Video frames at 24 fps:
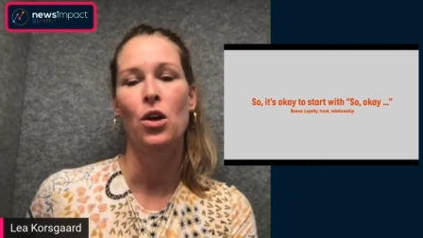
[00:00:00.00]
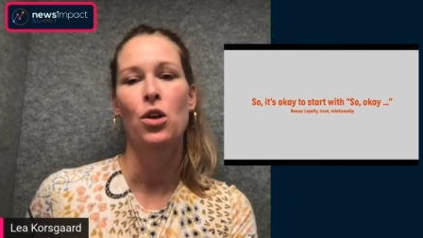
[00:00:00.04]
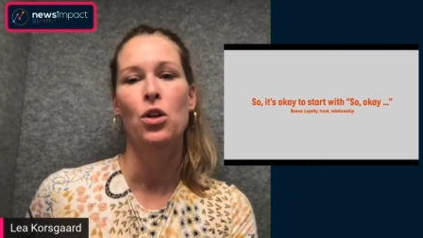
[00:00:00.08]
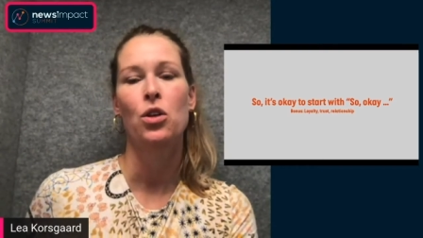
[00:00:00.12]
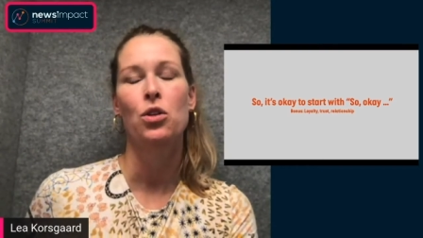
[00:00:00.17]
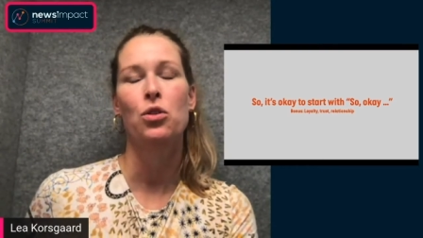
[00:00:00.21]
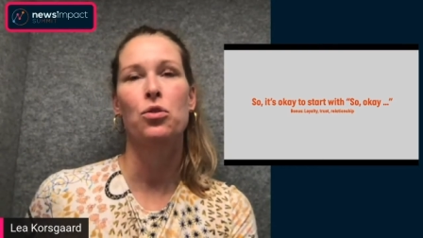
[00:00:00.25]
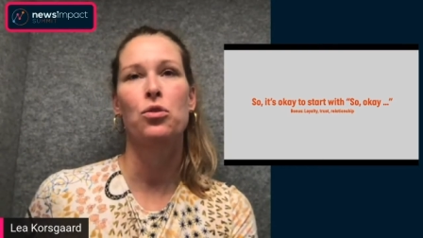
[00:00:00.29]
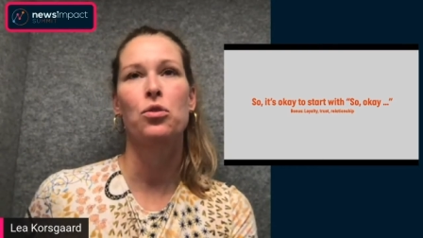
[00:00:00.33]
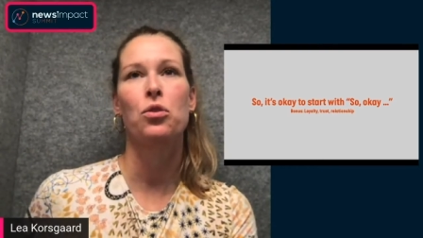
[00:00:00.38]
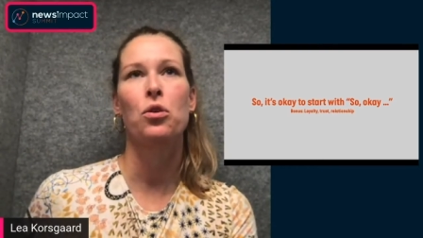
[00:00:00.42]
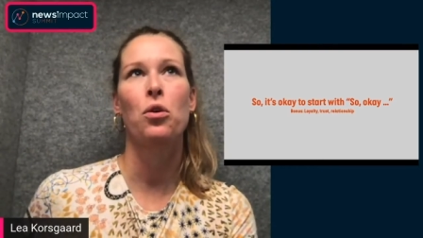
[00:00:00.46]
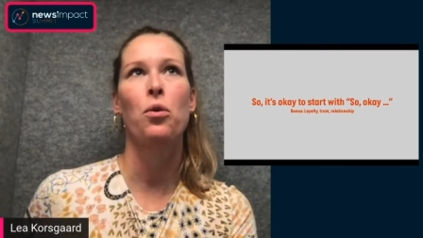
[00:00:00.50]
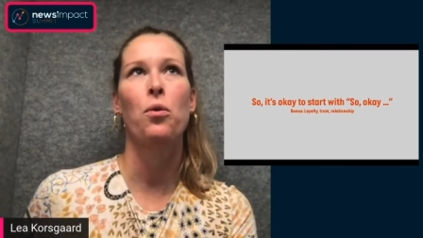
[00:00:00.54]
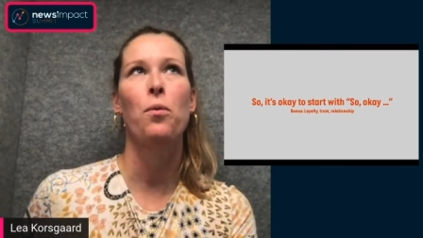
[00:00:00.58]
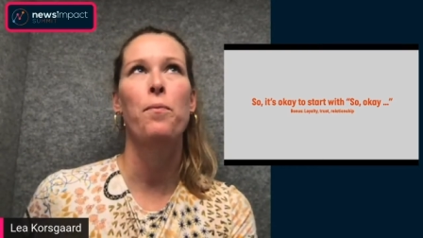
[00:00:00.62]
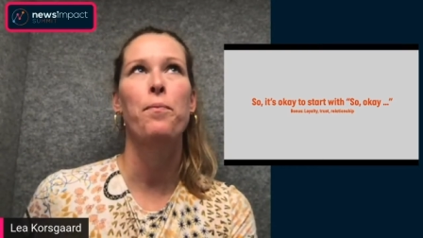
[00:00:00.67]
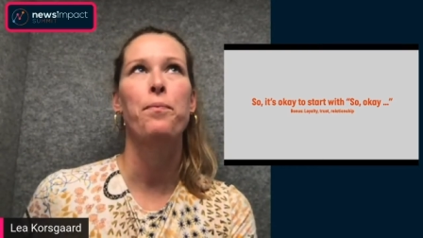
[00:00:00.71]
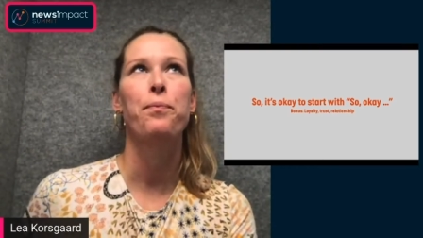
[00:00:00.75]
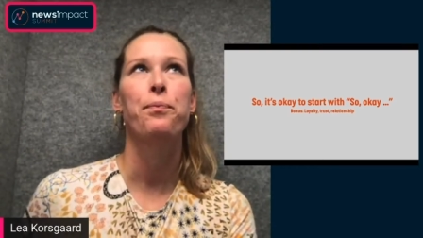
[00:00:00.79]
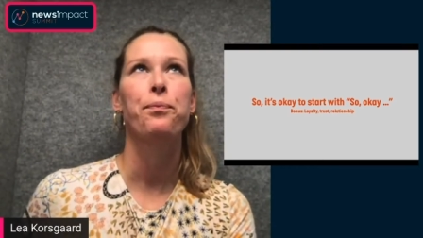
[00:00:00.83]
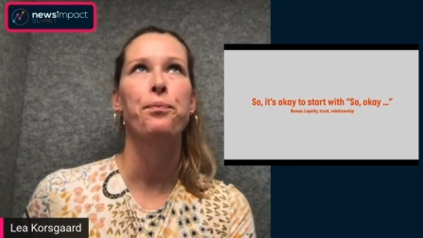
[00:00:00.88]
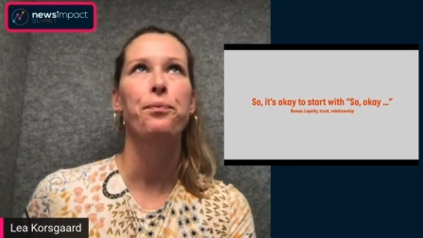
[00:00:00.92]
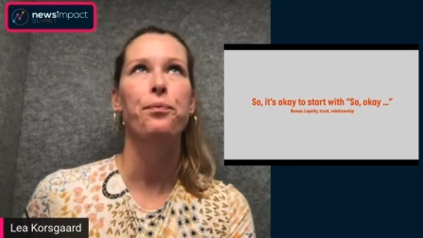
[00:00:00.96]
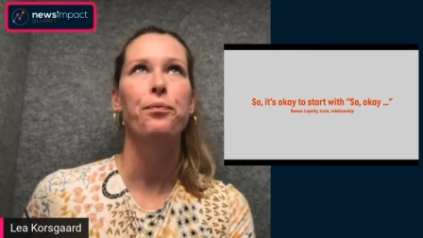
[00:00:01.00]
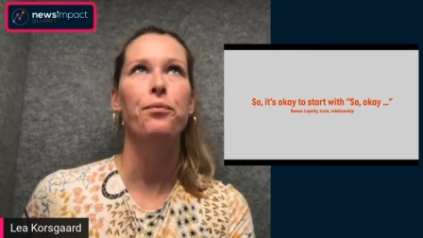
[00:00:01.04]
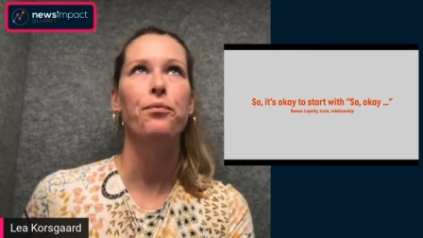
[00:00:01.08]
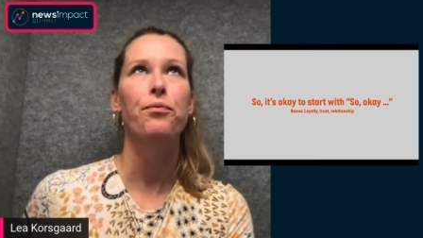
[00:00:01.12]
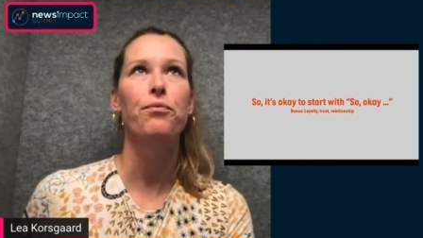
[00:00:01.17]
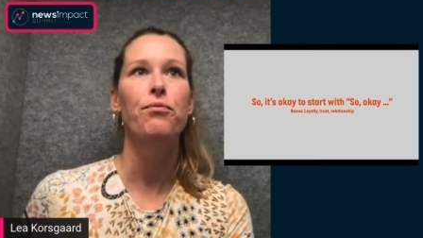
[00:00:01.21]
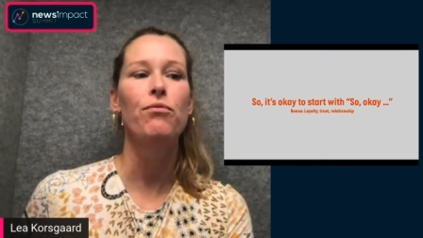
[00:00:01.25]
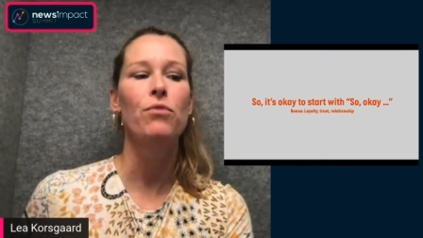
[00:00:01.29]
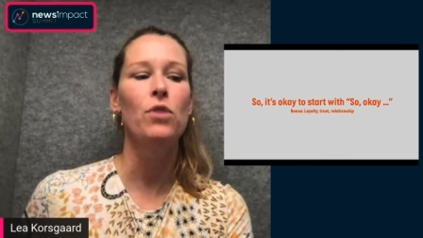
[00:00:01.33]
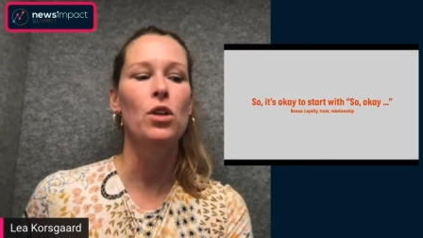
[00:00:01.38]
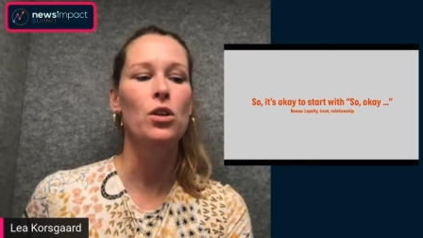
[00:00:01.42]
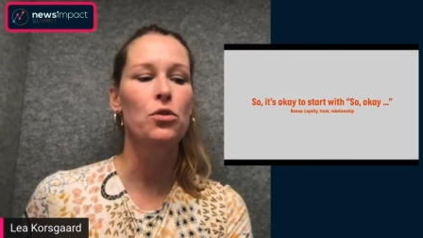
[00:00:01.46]
So
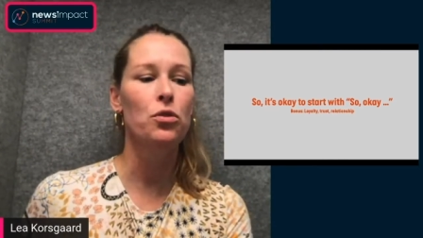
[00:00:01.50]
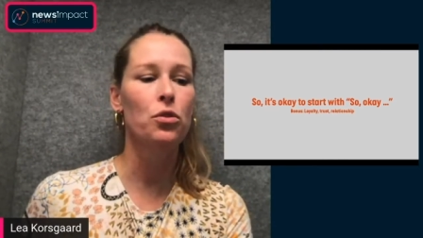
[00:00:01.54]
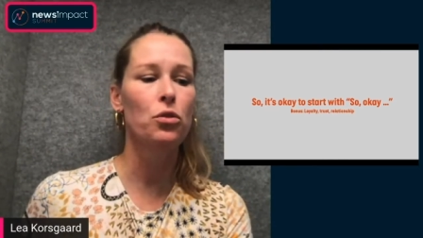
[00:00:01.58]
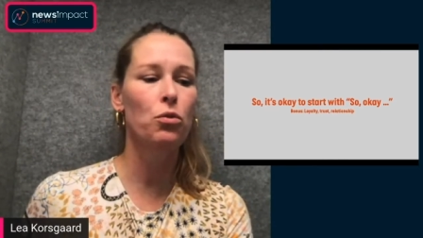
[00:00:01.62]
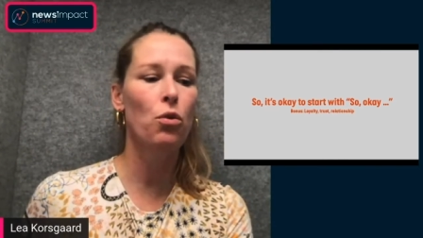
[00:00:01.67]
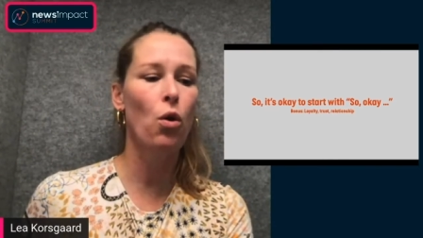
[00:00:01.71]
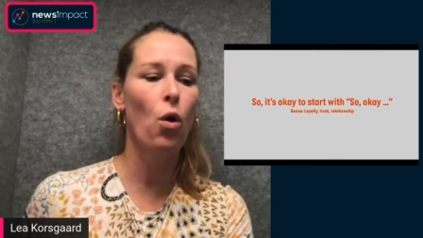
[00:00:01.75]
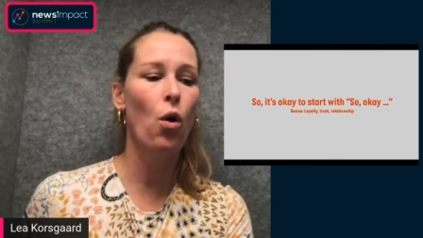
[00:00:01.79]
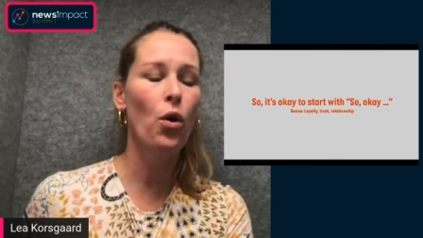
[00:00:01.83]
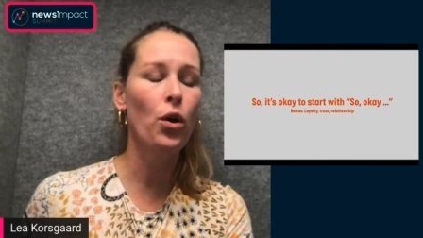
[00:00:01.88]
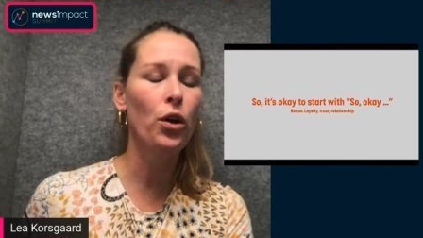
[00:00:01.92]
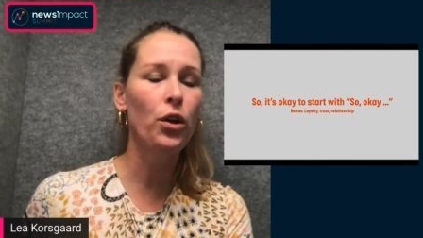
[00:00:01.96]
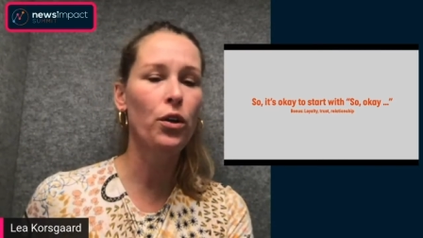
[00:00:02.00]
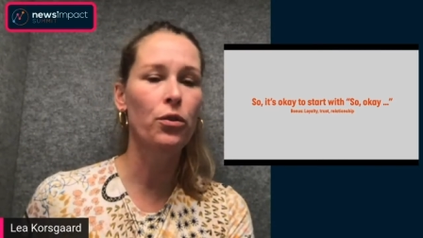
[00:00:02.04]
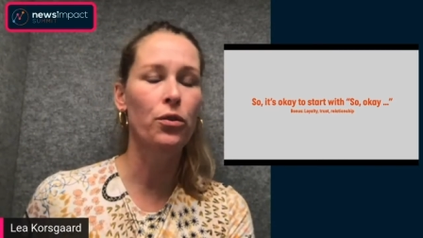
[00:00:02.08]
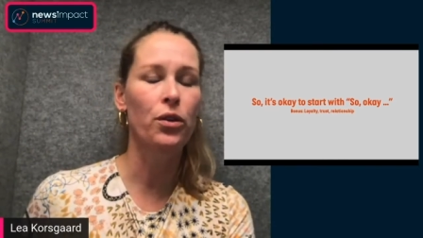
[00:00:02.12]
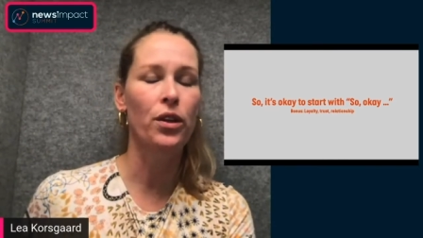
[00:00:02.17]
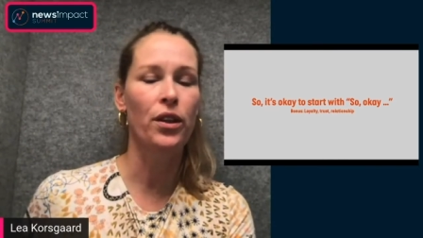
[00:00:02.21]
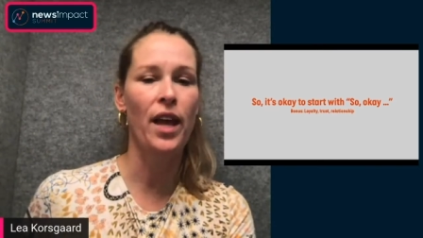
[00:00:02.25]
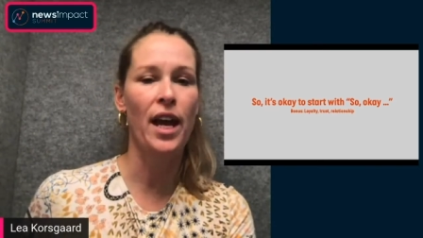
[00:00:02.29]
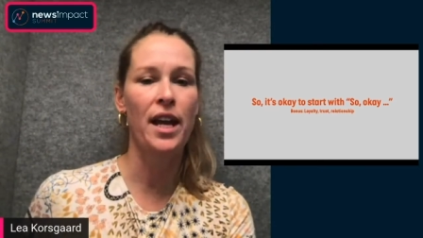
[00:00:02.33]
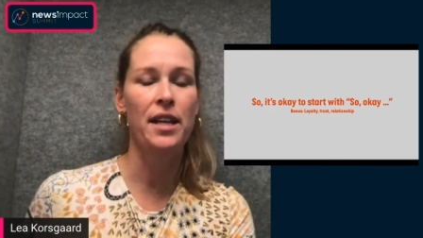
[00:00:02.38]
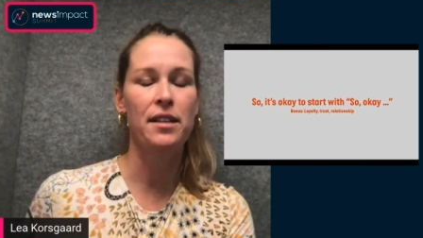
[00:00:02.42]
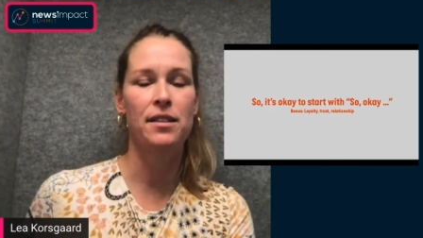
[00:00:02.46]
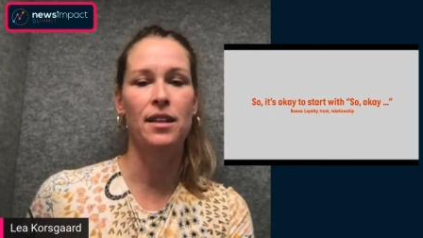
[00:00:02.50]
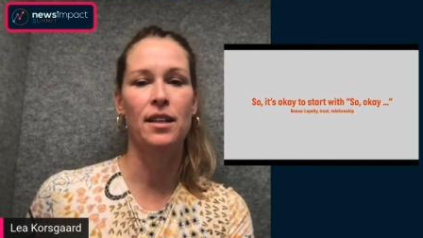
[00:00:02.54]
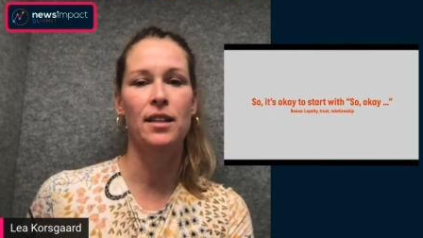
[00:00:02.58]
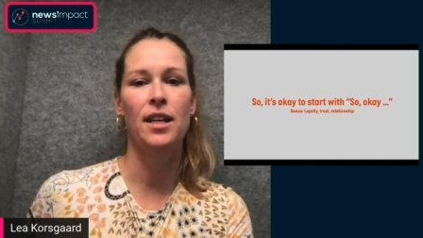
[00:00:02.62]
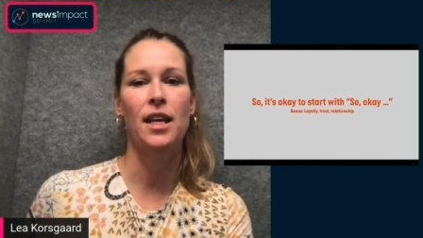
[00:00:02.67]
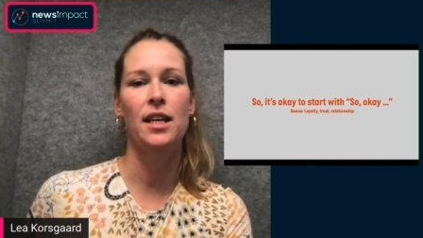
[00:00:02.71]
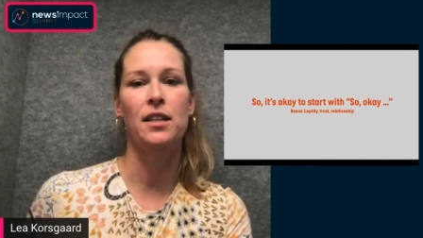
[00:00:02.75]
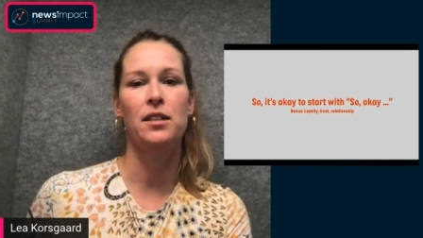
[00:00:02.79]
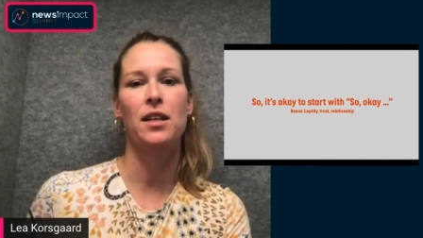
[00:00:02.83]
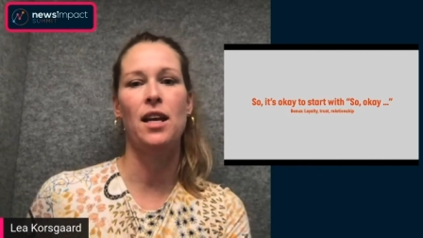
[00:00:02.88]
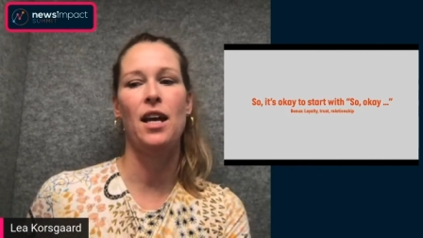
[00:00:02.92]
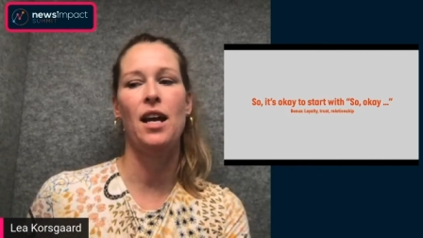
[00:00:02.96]
audio in that sense
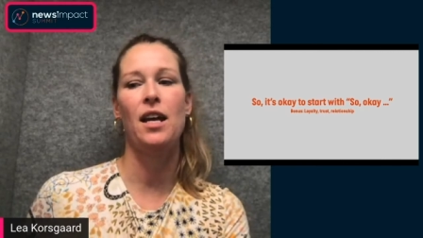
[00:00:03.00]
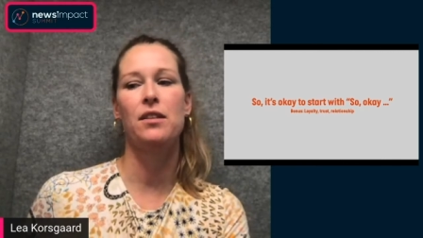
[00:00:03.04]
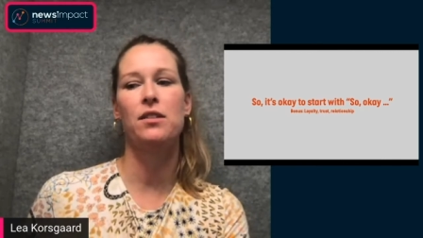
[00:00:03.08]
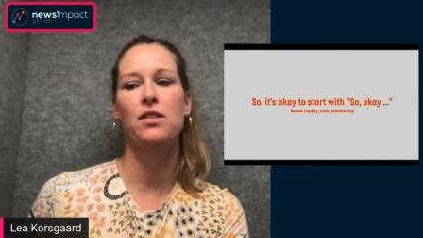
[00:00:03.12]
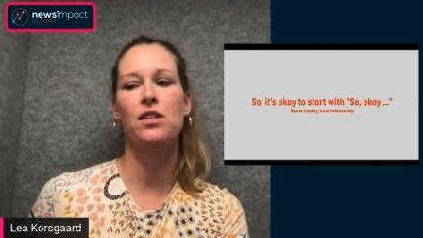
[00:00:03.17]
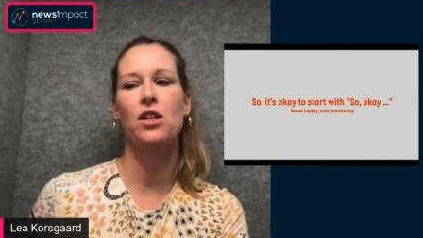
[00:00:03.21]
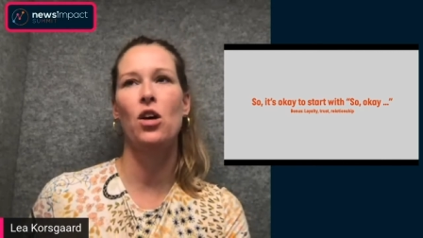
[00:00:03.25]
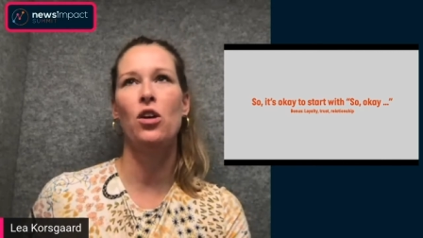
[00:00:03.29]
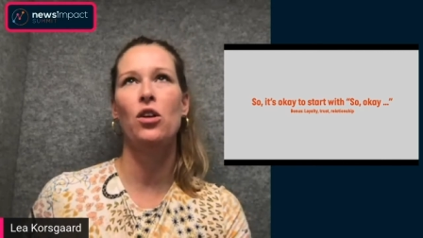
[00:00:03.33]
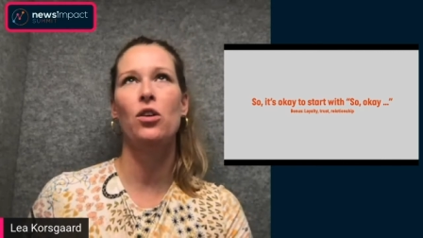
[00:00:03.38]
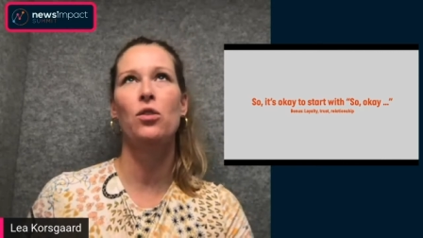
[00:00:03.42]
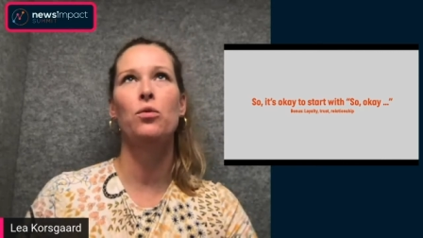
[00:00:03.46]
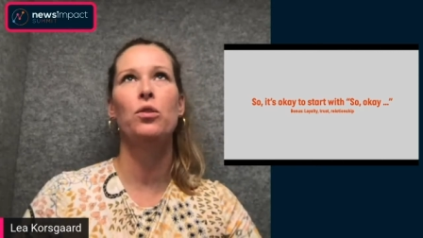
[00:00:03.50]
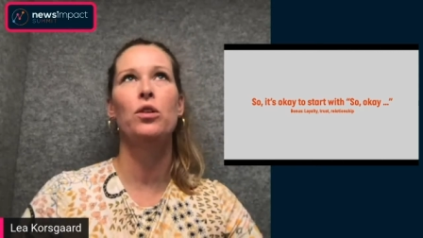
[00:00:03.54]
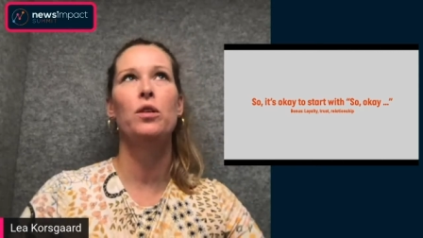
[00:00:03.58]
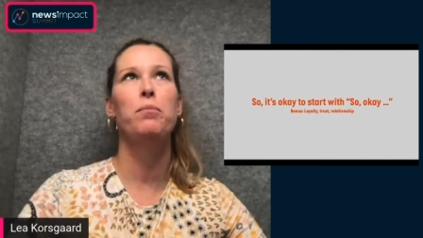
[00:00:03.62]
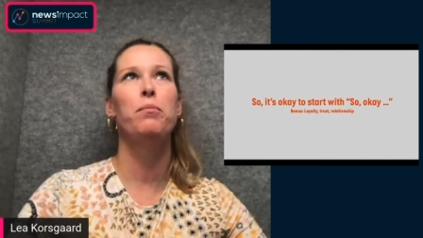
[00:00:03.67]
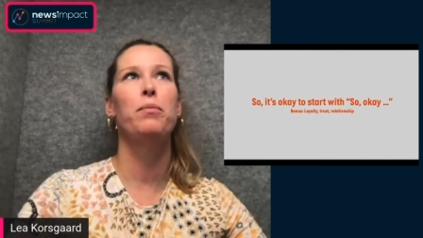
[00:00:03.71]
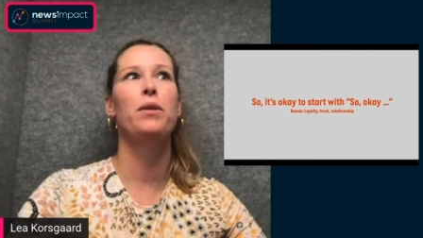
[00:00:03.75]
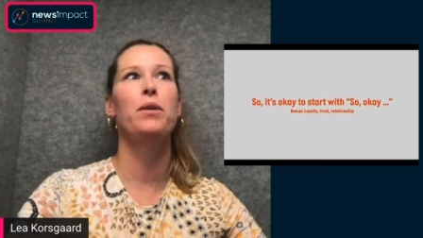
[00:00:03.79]
has not only